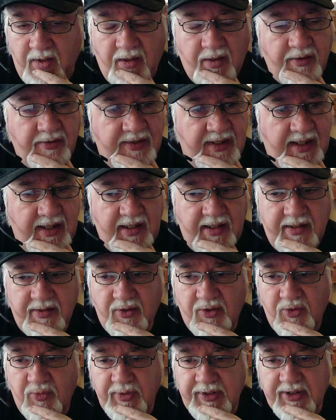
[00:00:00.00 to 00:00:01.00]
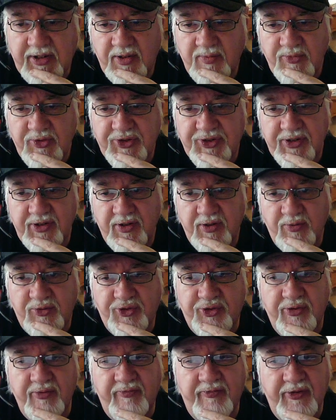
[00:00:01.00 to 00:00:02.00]
Then we come to
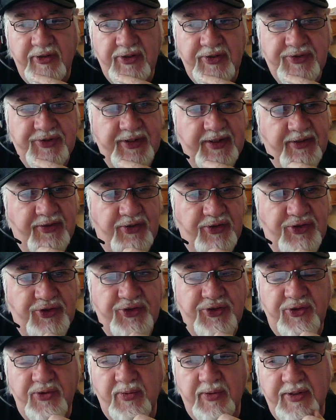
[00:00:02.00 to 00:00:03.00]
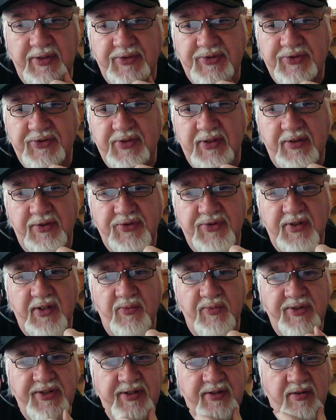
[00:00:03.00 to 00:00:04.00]
traversing the sewers. So
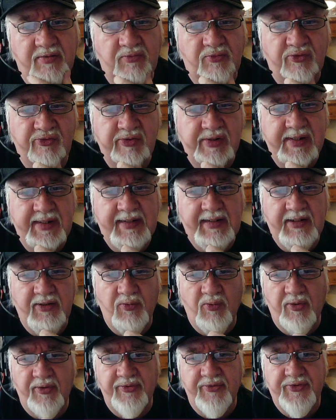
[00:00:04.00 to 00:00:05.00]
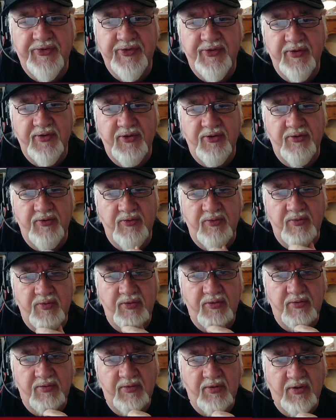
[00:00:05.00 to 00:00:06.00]
we didn't really want to
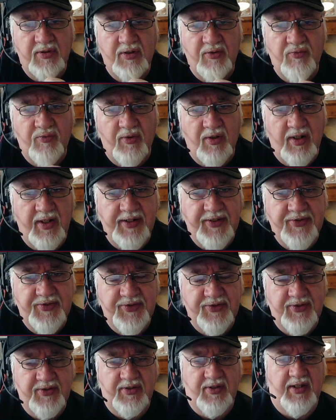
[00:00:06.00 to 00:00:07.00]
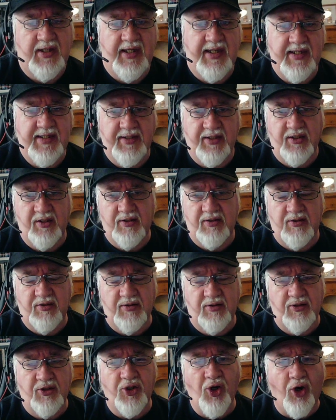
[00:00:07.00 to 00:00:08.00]
write a
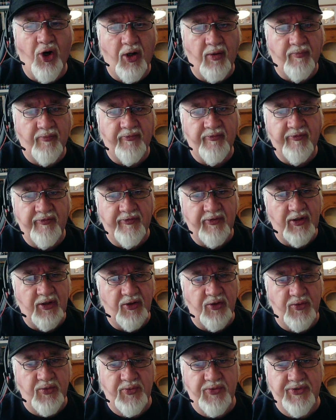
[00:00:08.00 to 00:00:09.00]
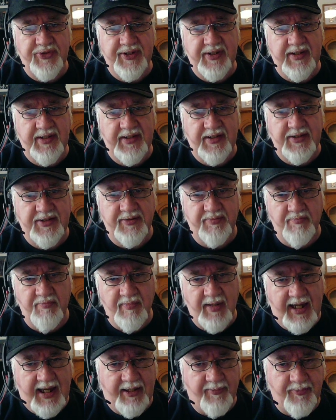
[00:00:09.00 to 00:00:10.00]
convoluted
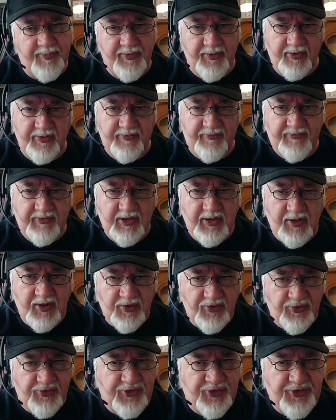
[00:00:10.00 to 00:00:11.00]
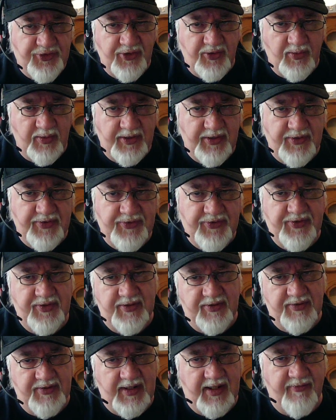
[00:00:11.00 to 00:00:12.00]
map of the sewers
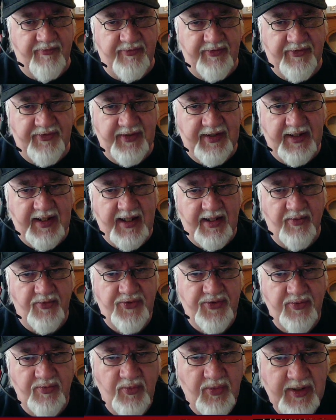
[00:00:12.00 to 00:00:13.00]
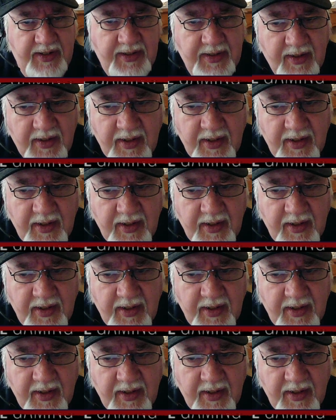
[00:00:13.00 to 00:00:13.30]
and everything else, and we